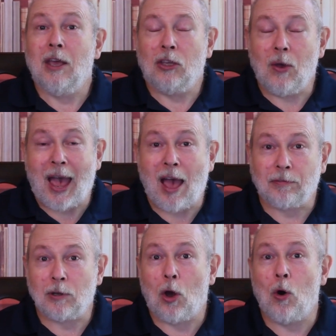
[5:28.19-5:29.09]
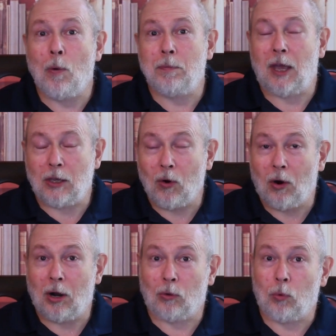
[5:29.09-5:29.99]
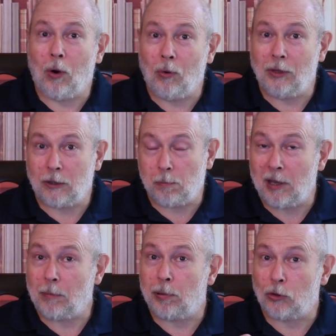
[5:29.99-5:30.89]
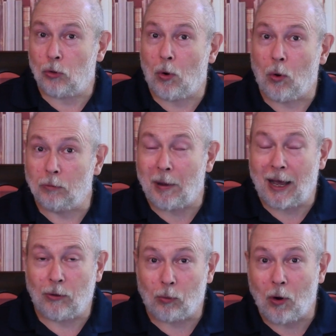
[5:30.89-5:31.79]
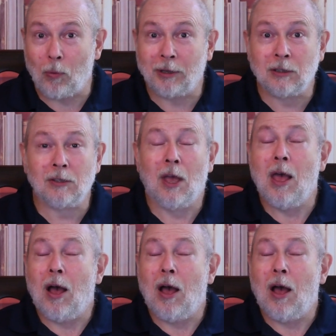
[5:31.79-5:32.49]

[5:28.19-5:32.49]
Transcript: You have to hope that you're on a road that's being patrolled by the Romans.